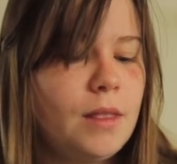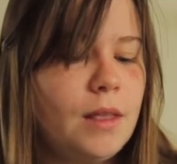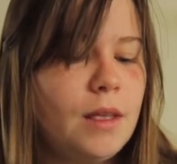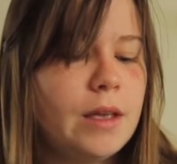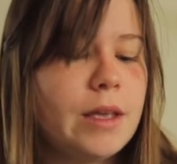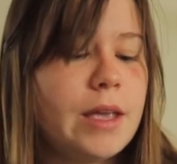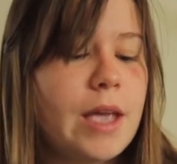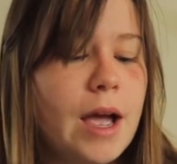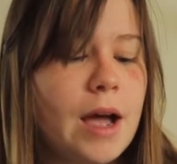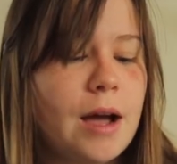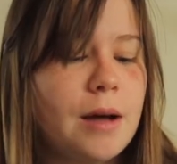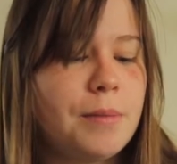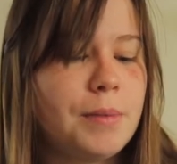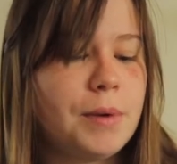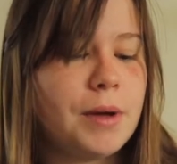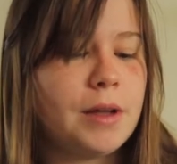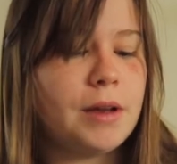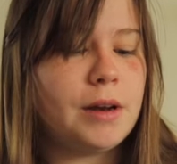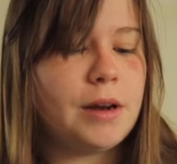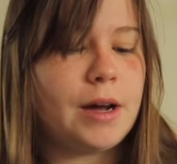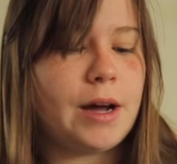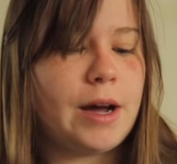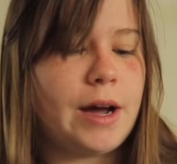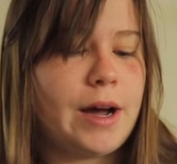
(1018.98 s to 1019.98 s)
Yeah,
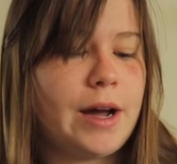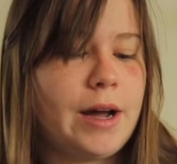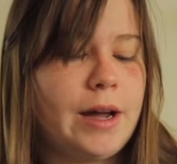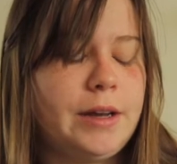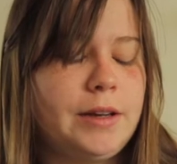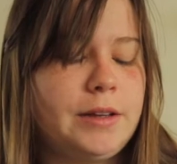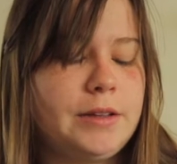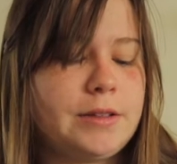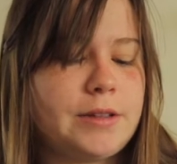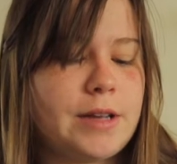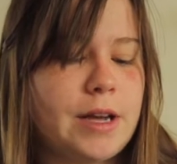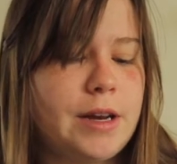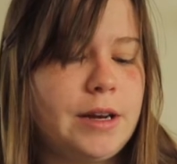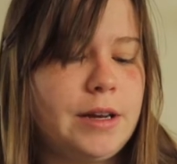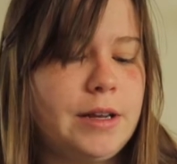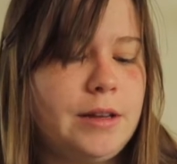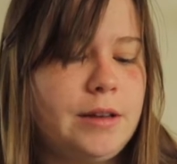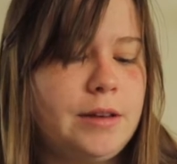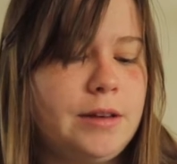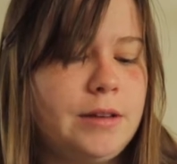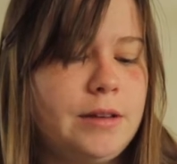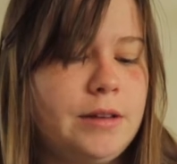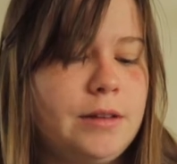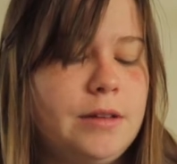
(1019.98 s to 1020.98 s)
but I
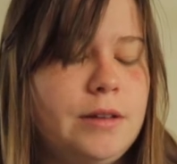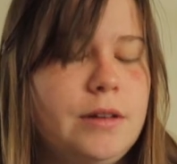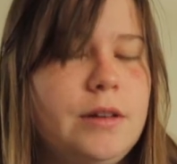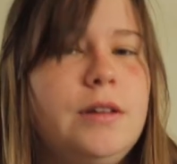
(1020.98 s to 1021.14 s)
decided